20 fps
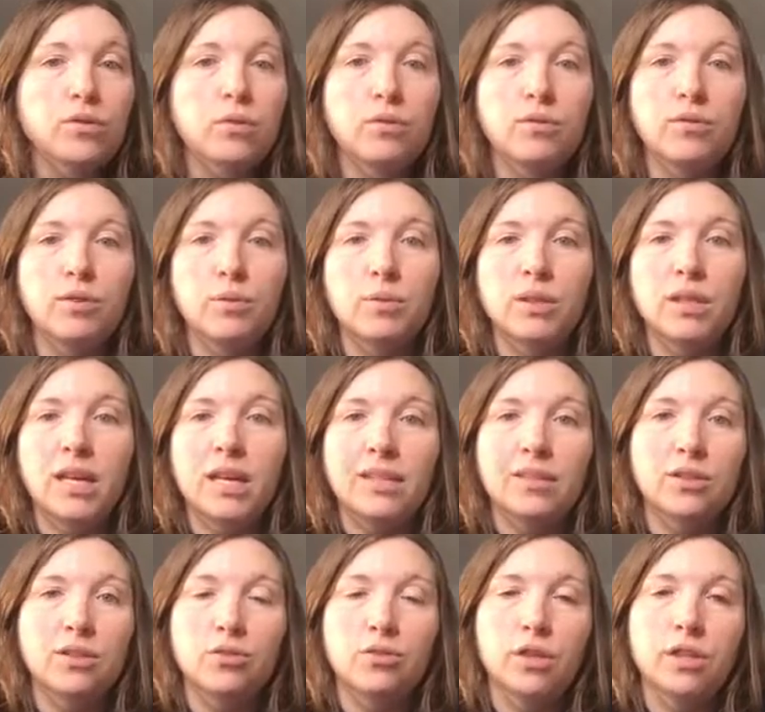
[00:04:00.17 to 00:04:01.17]
so if you would
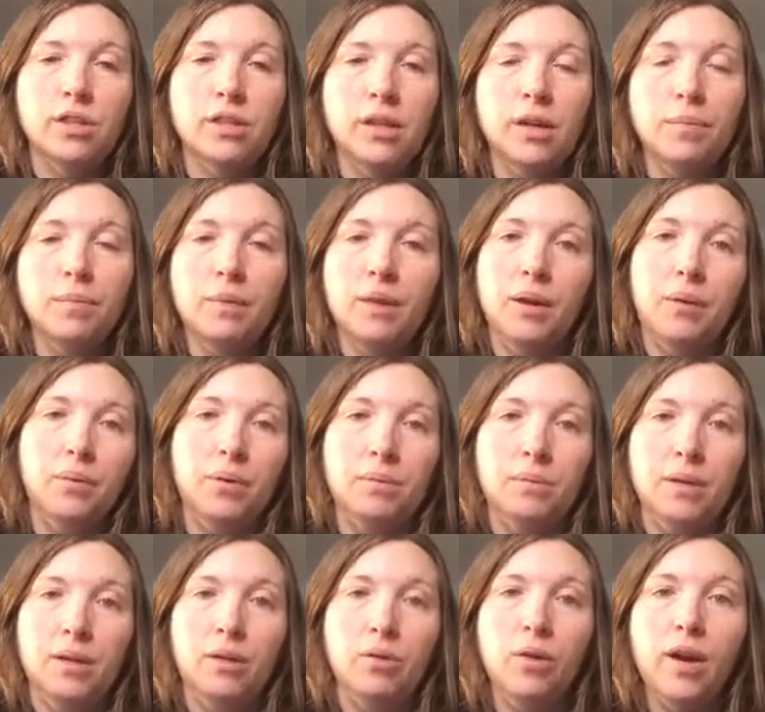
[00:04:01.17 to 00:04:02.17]
like to dress up, that would
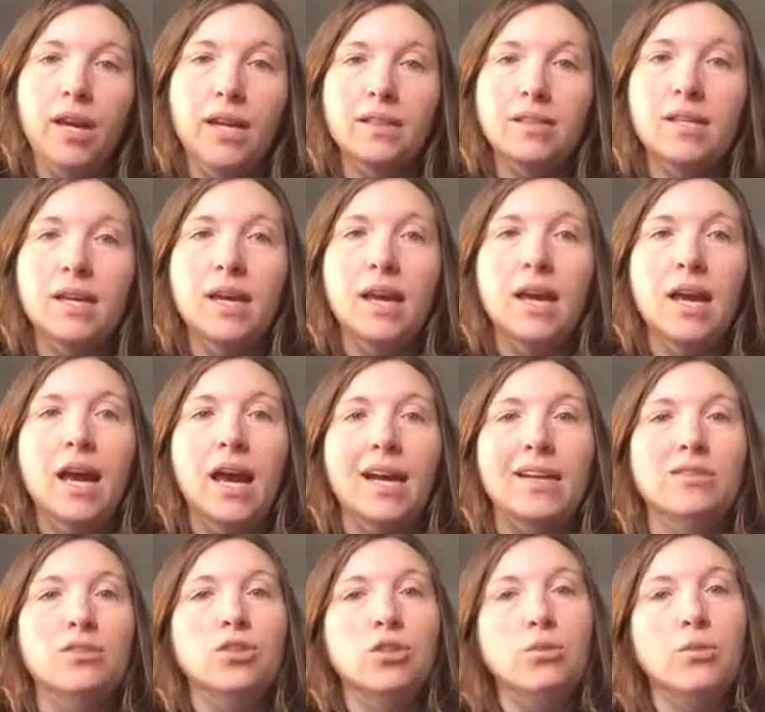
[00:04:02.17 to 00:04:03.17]
be great.
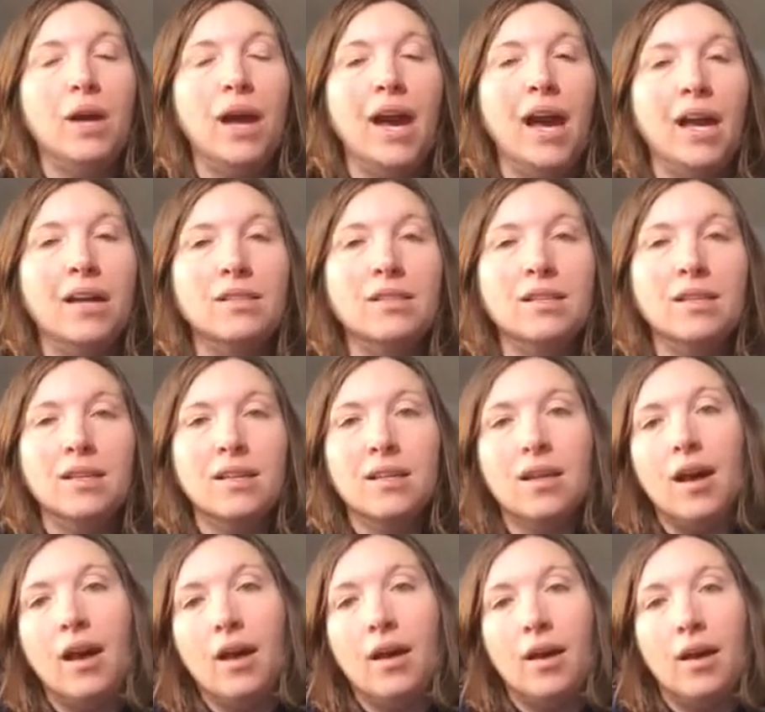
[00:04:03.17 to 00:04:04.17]
I do ask
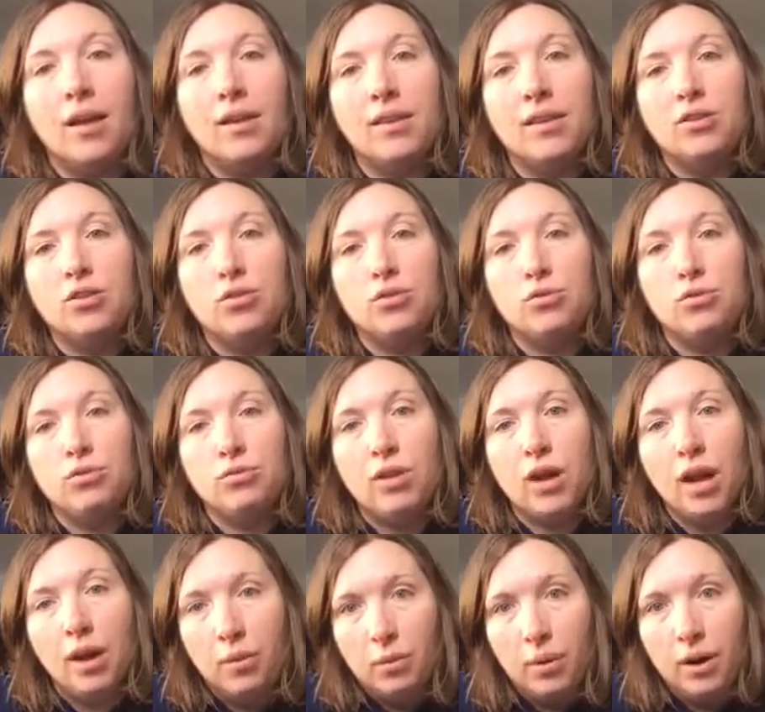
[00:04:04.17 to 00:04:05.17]
that you do
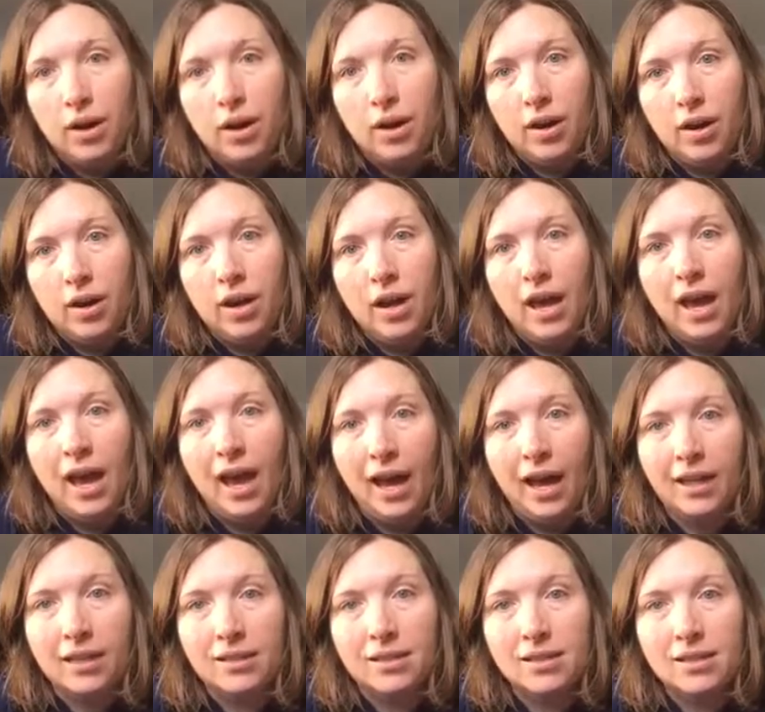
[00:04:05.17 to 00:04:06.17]
not wear
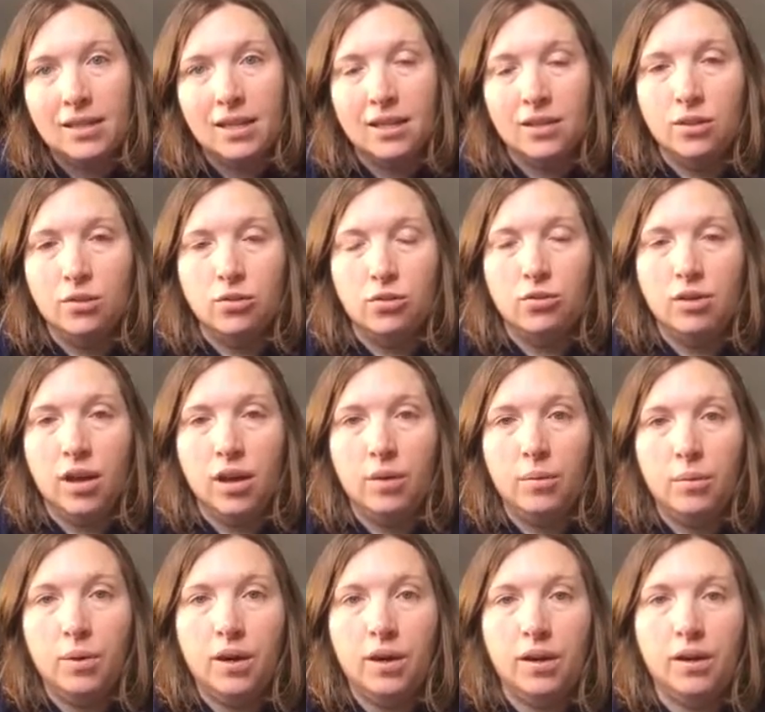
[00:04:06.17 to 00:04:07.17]
hats and you do
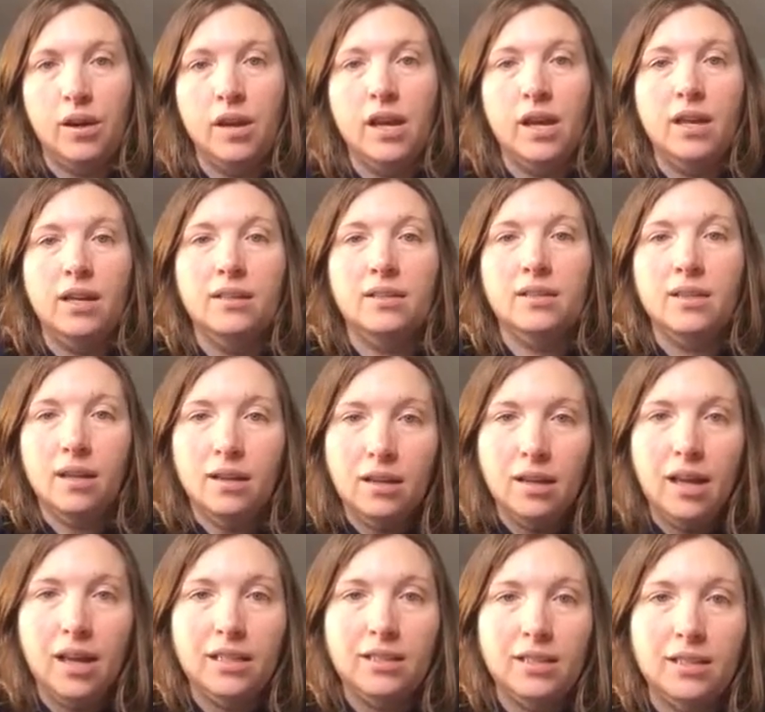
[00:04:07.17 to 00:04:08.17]
not wear
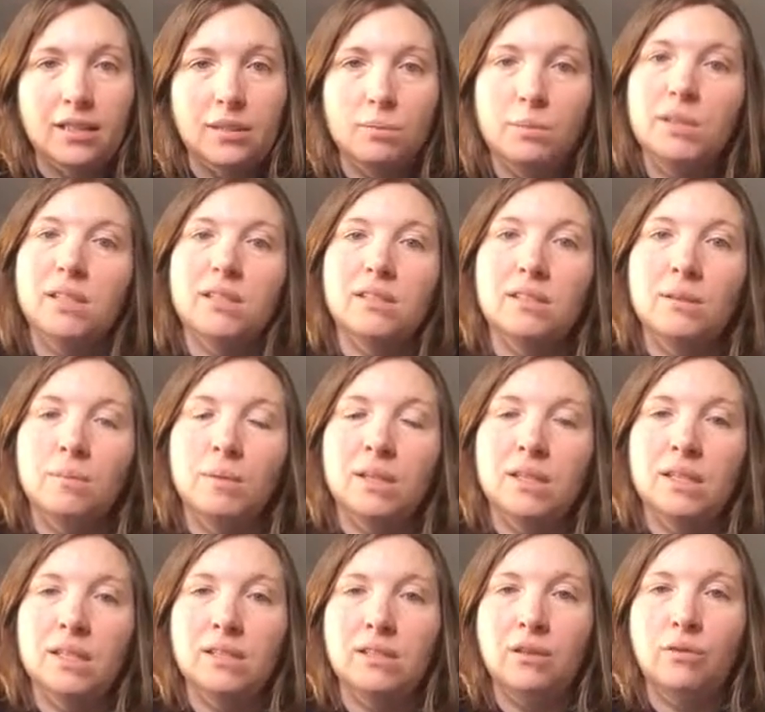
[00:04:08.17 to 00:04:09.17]
sunglasses, because it
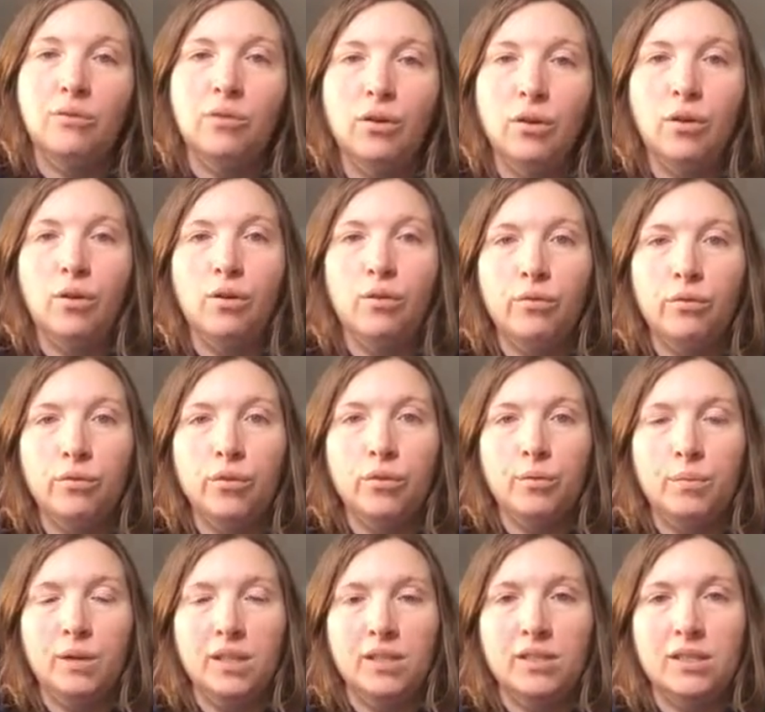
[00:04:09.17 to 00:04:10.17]
makes it difficult for
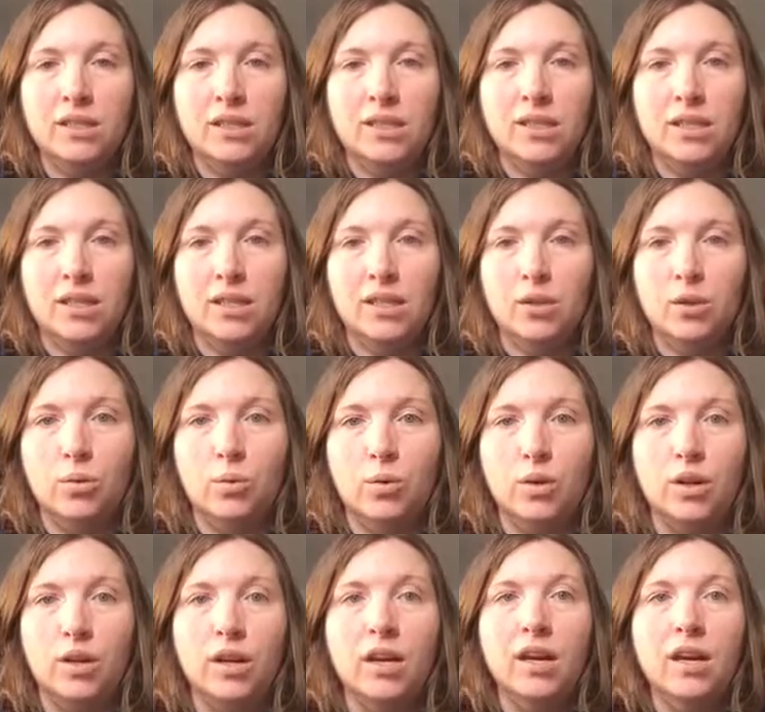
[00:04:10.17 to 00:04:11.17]
me to see
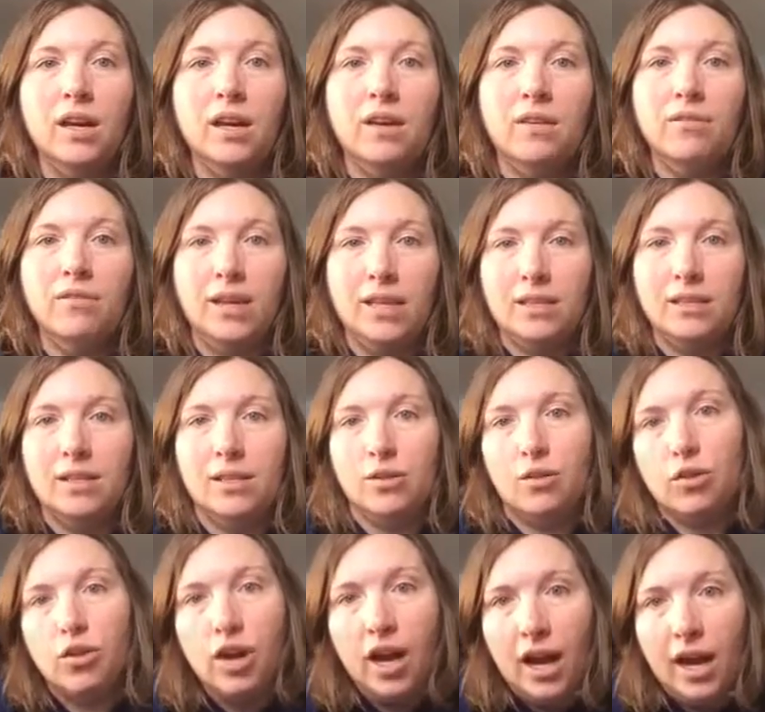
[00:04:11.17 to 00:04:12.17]
your face and
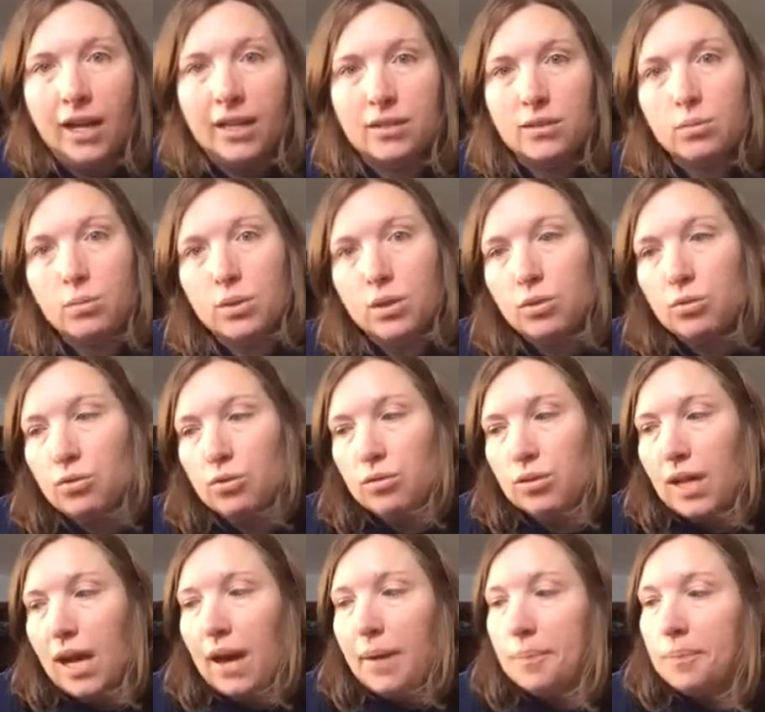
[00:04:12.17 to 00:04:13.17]
your eyes when you do
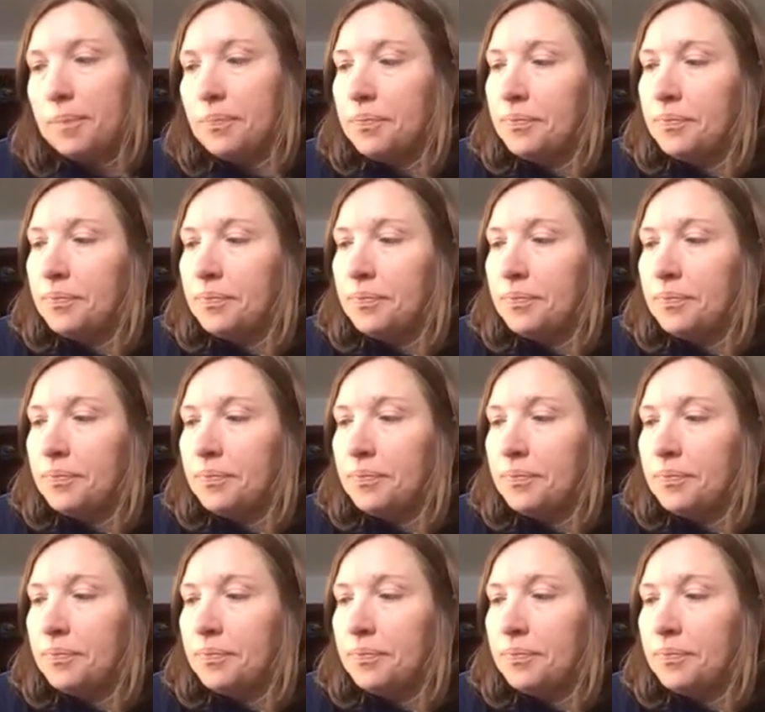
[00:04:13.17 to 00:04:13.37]
that.